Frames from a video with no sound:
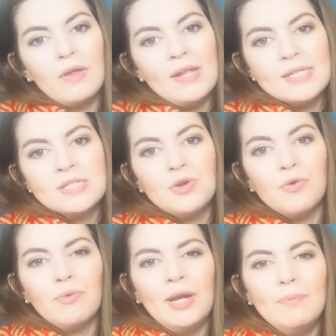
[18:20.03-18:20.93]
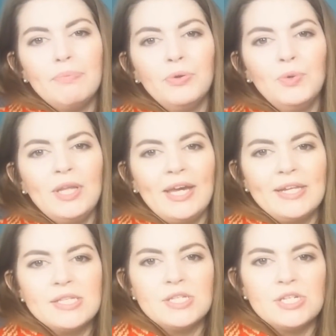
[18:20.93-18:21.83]
it's not really pooling,
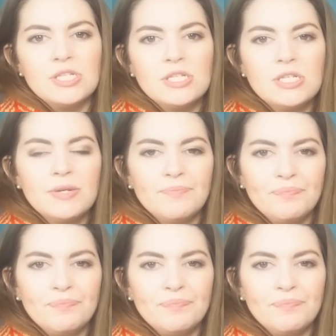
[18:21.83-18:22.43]
it's just